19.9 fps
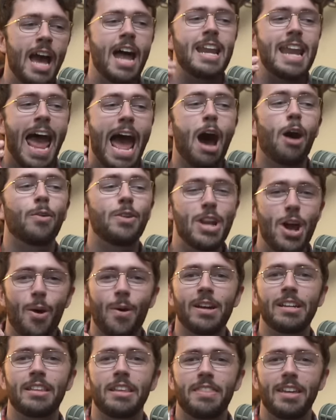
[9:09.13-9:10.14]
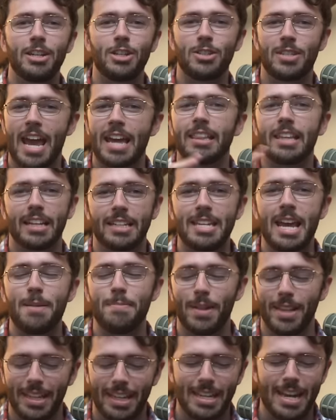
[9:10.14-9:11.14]
now knowing that they just had like 10
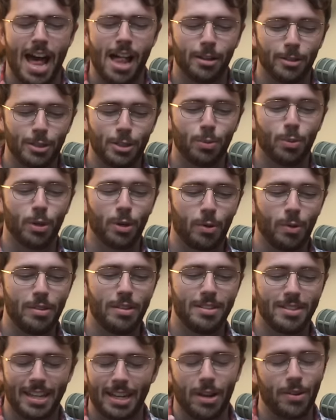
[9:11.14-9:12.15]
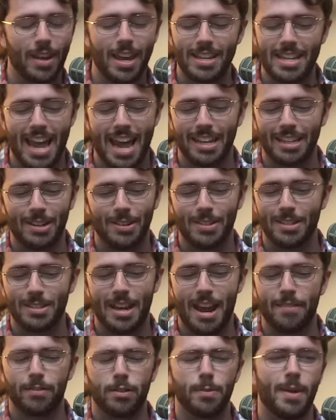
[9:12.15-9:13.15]
million dollars to work with it's like okay yeah you know it
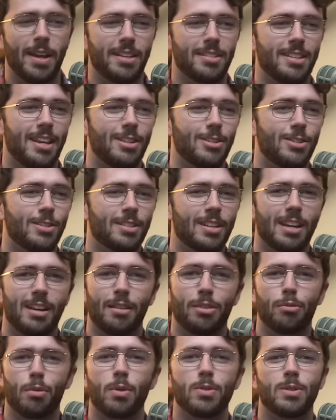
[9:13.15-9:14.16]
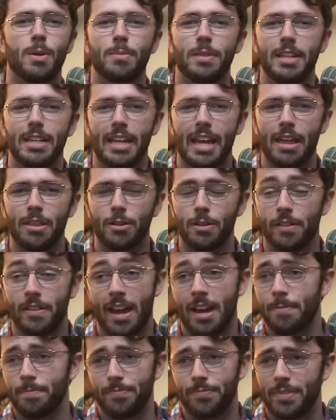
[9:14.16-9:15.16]
doesn't have to make sense just kind of throw something together you
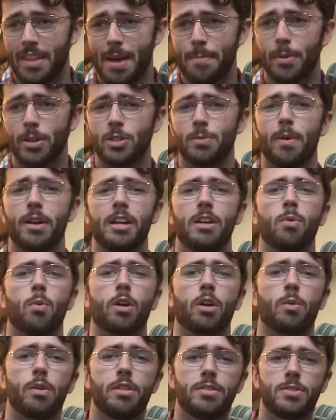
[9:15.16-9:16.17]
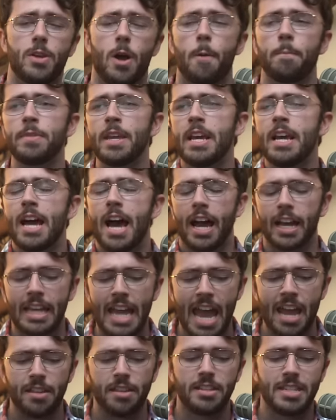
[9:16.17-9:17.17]
got that much money to work with so
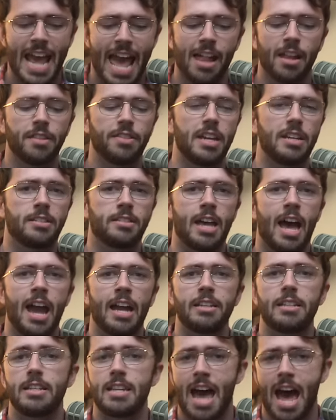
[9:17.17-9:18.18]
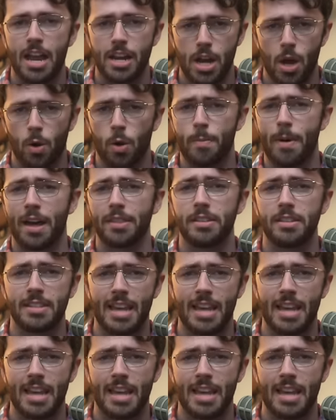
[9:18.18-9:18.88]
again the talent they signed did not know about these